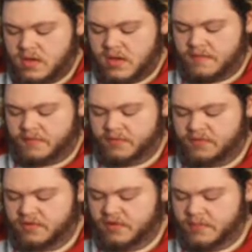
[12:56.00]
I for
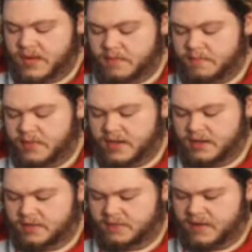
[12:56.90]
sure am not the
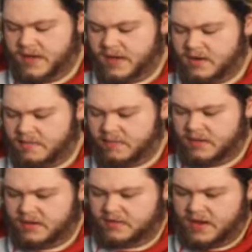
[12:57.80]
biggest fan of
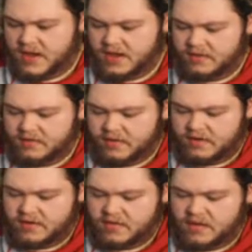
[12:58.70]
these hats
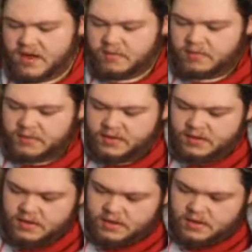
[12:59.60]
as I thought I would
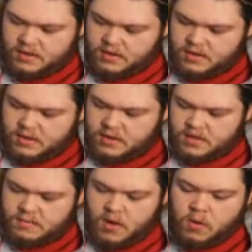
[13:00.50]
be.
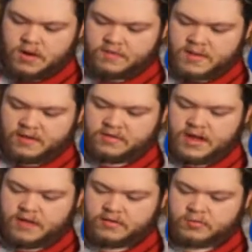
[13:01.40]
Oh, never mind. I see
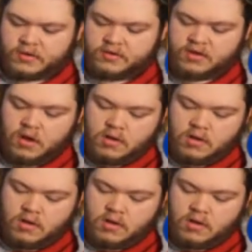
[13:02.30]
how this works.